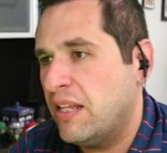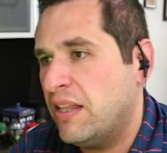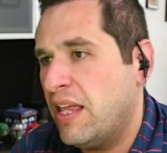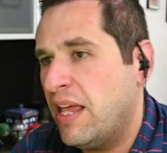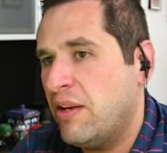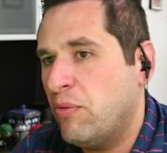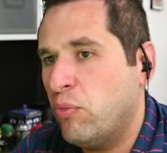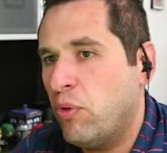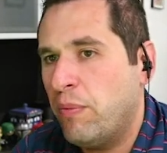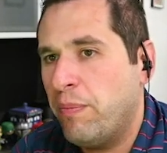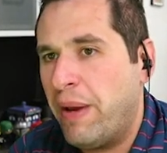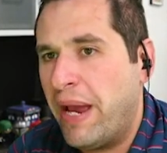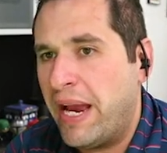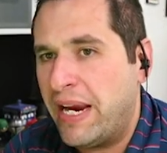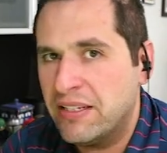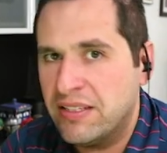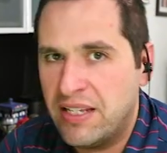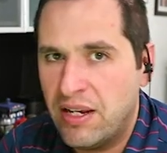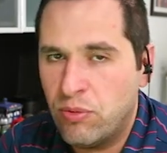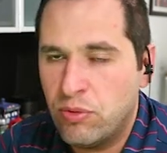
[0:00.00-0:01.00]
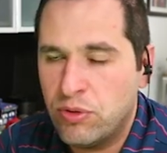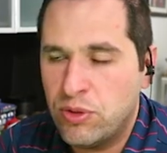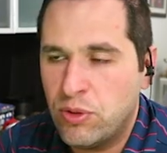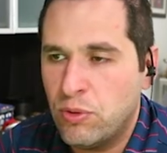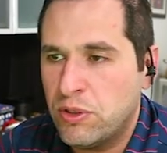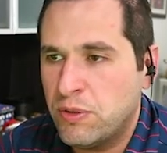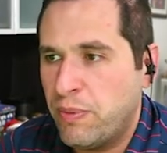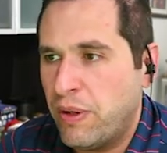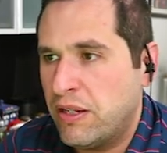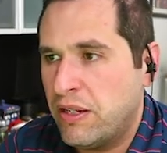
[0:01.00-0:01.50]
And then, when Pakistan was
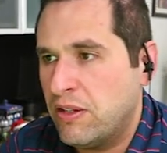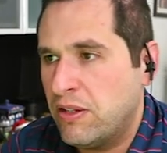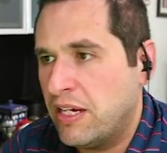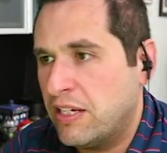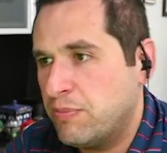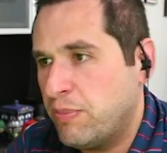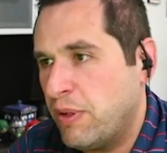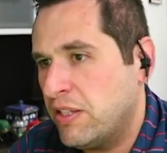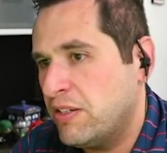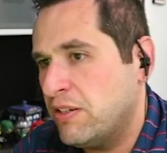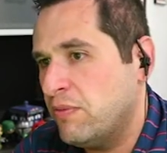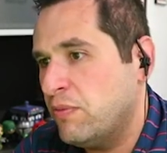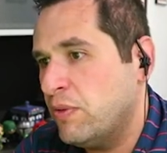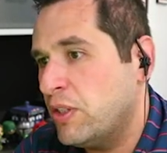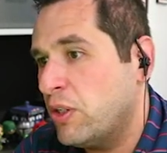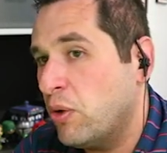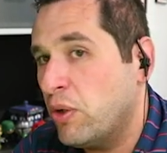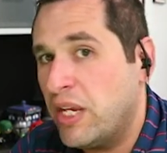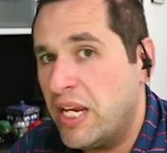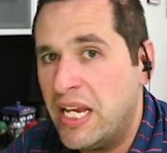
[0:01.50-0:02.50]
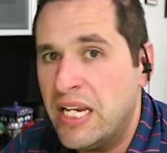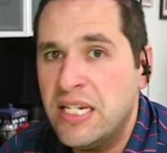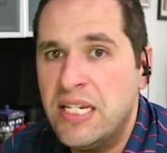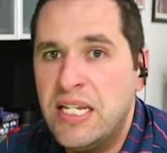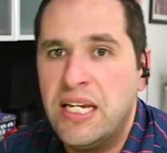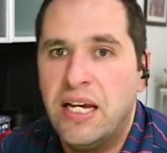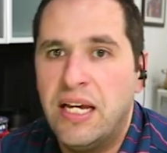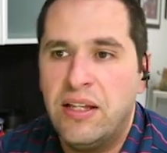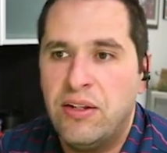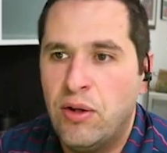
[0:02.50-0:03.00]
too expensive, we'd go to
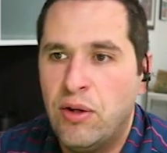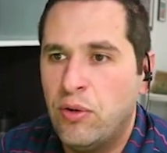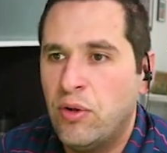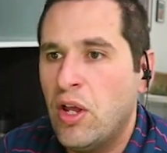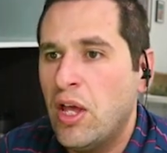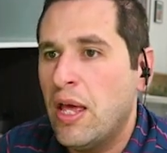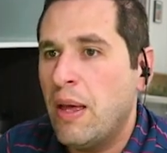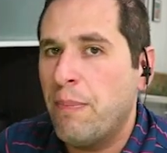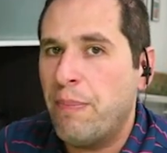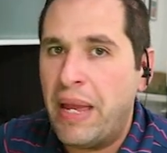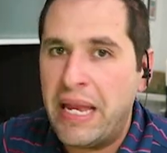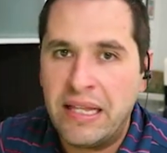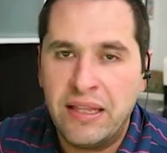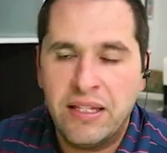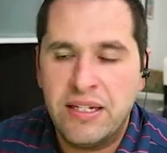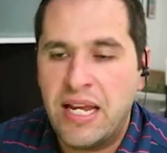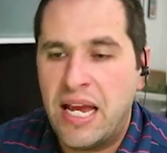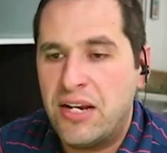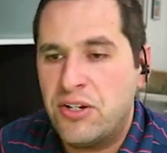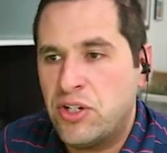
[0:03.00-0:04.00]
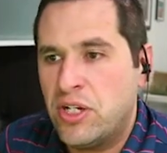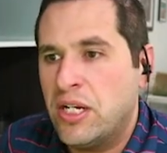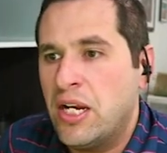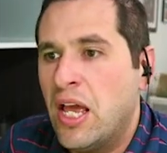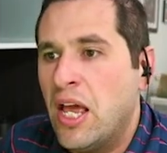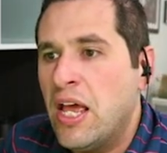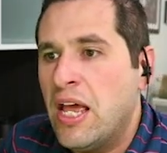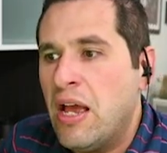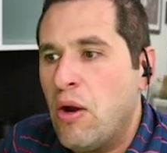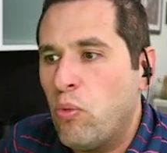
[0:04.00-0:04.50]
India and then Bangladesh. And
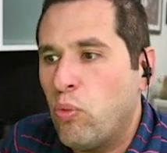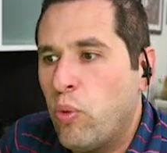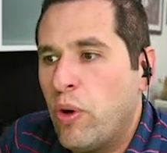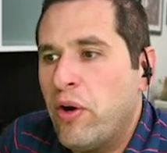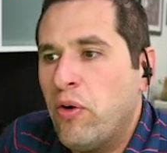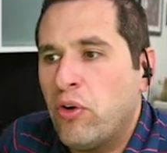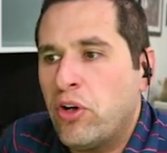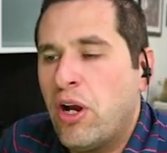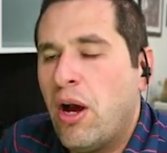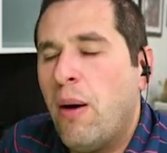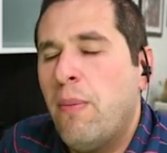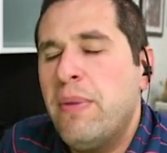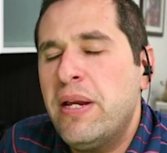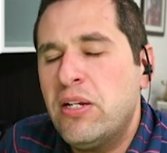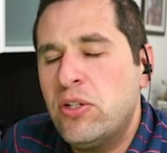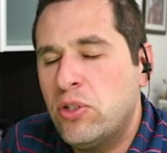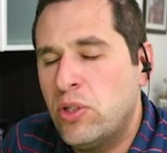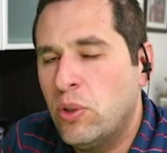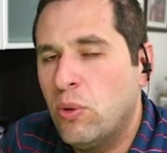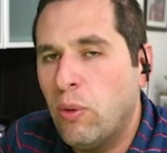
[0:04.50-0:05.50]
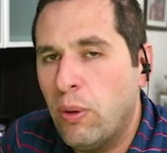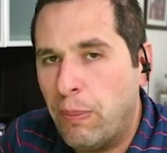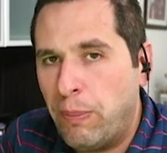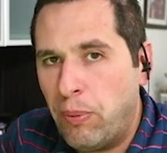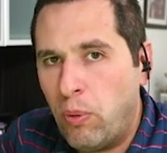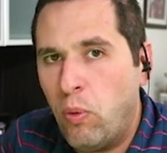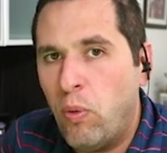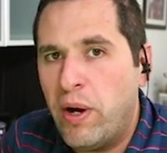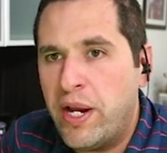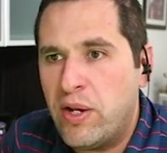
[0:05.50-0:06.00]
we're coming to a
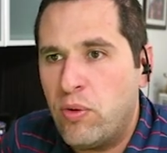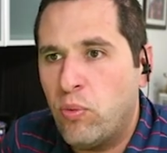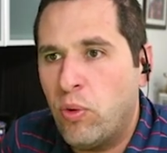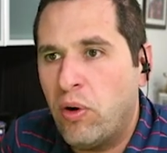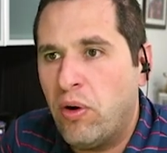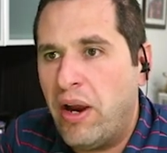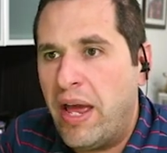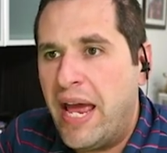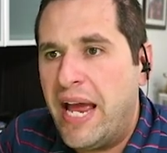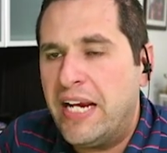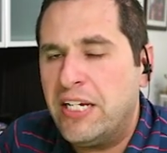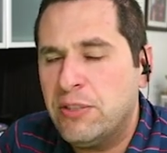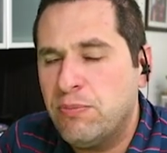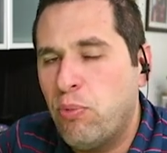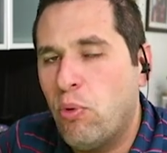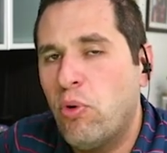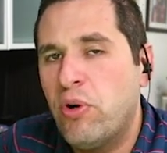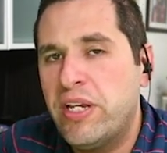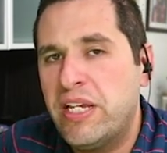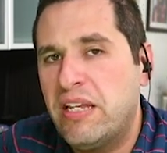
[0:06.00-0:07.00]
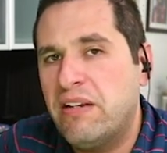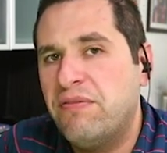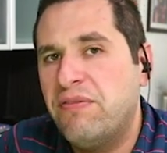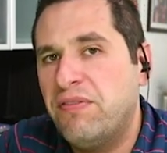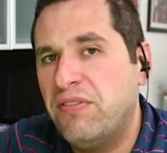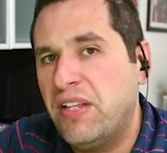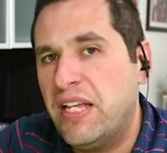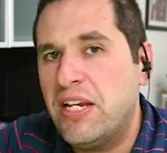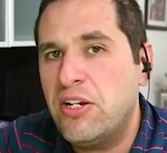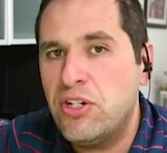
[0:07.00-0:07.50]
point where exporting
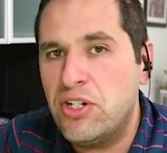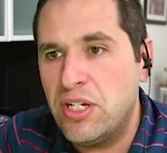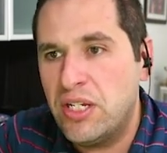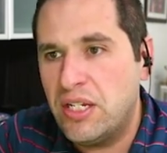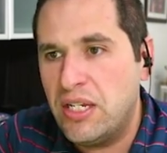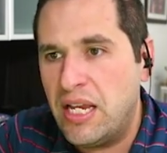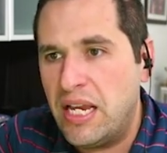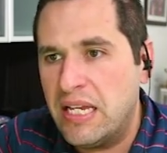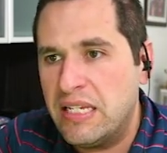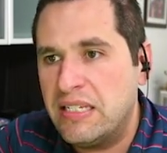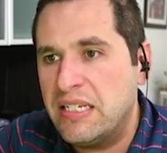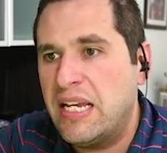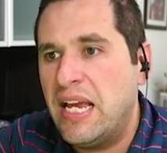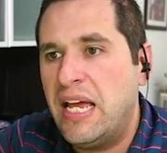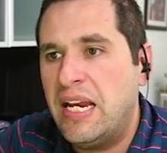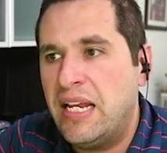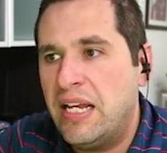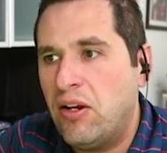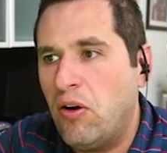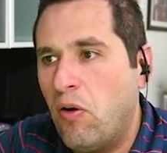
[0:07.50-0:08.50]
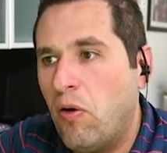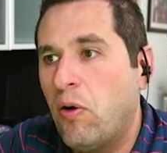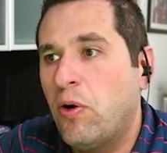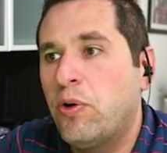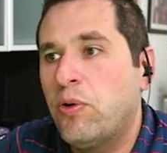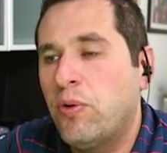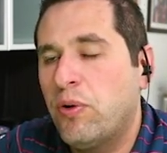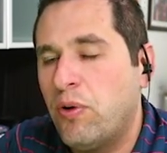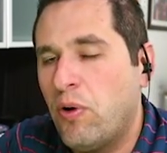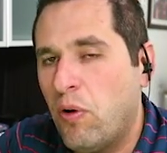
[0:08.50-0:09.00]
inflation is getting
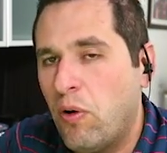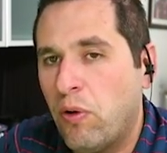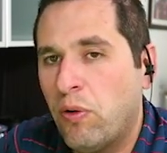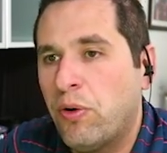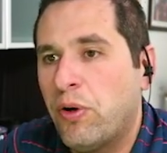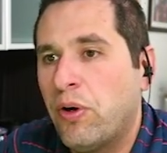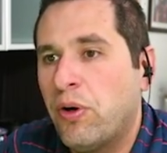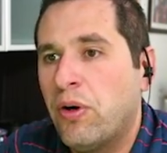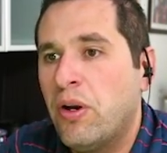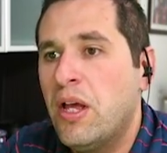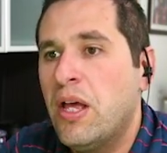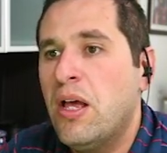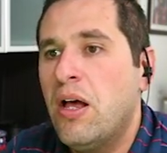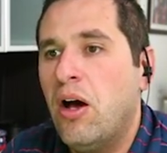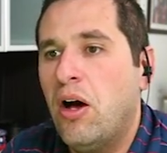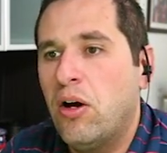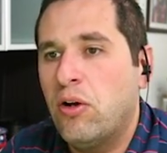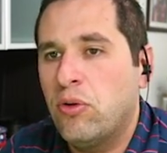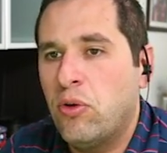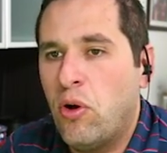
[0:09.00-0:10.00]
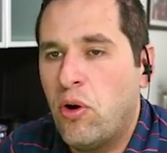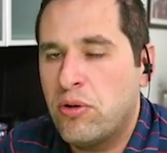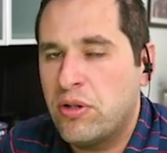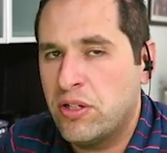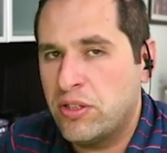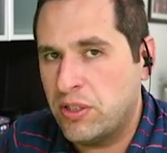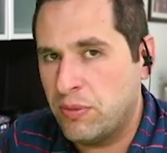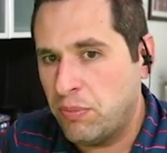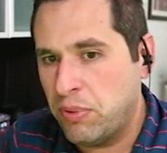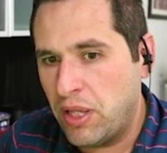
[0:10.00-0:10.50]
harder and harder along
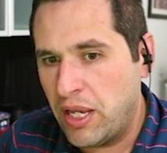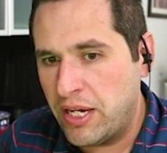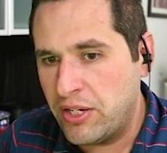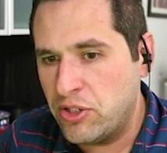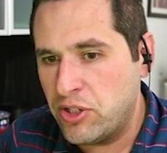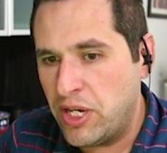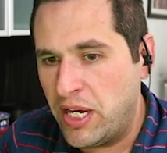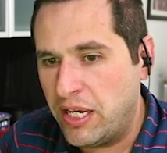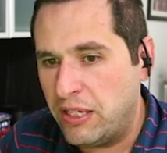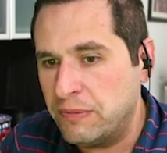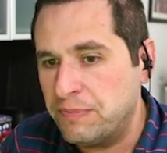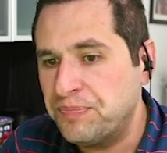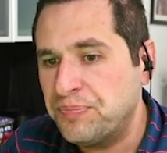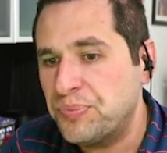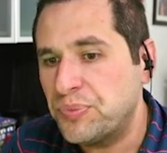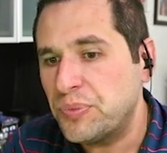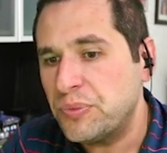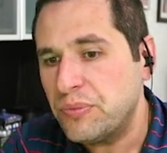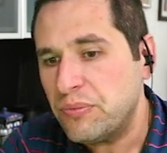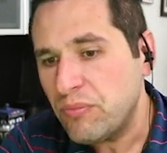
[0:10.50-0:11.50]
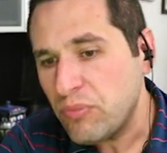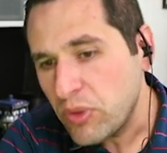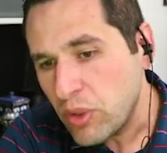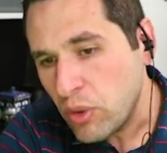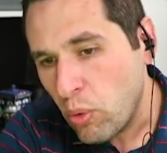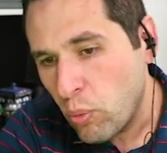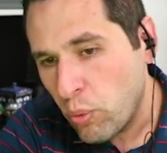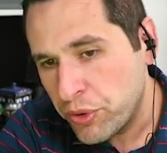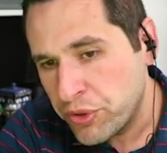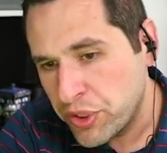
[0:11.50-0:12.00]
the supply chain
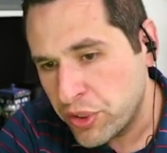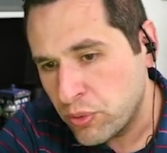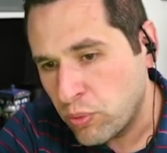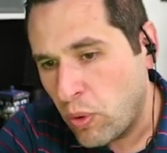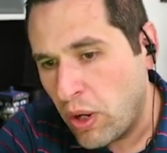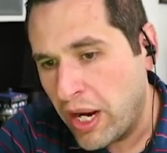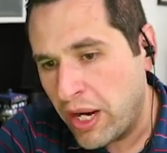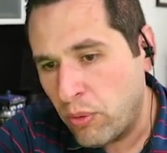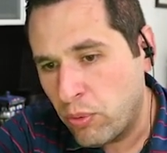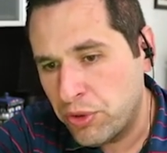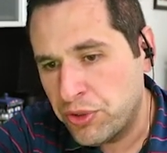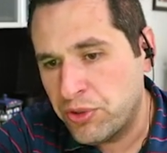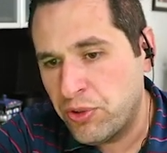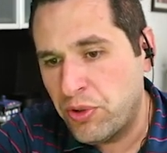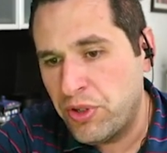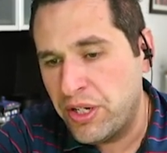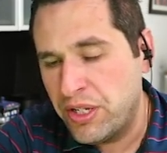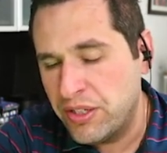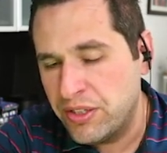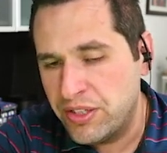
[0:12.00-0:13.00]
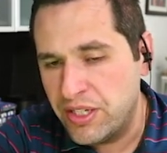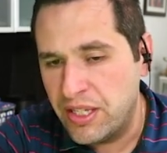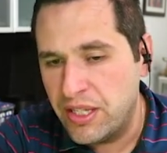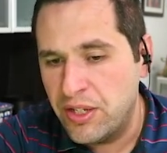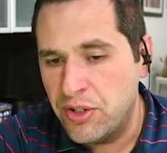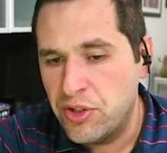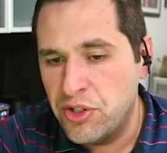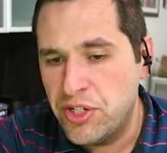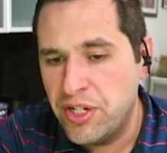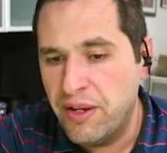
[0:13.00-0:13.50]
which is why we're starting to see
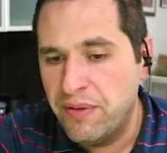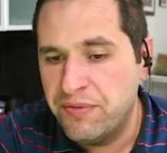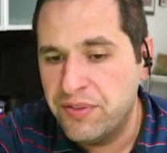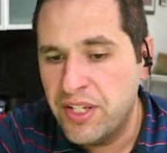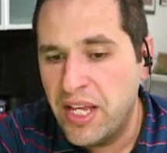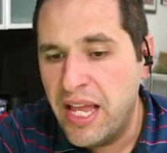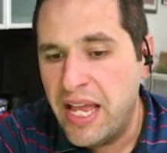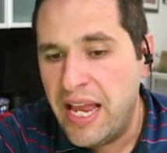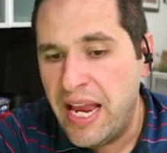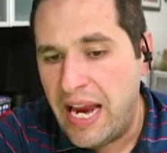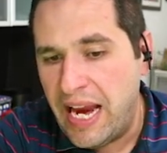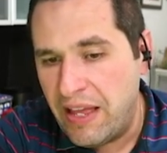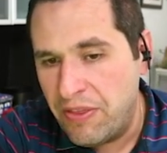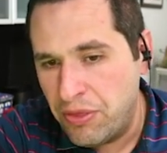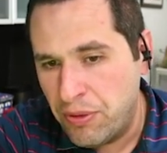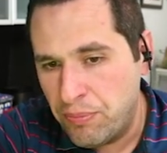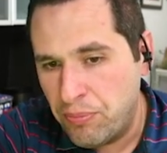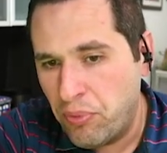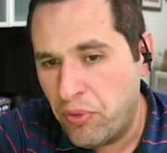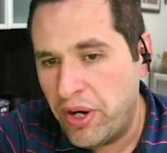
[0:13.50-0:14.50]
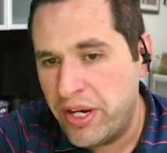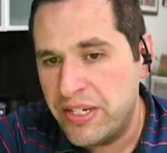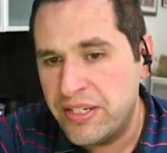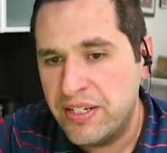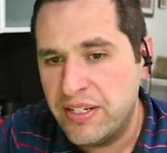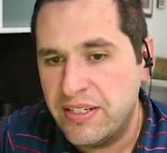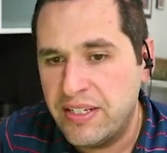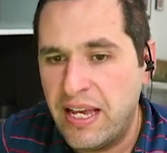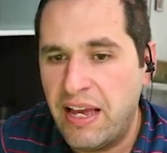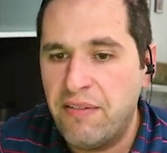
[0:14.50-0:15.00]
these shifts and the
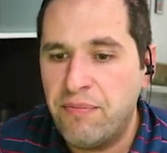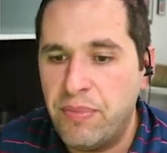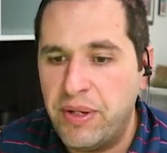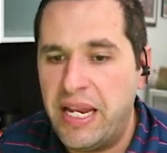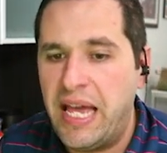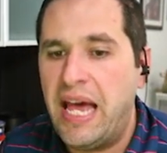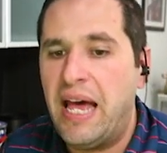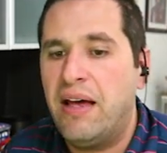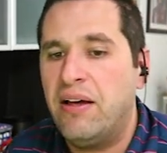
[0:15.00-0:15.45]
prices have been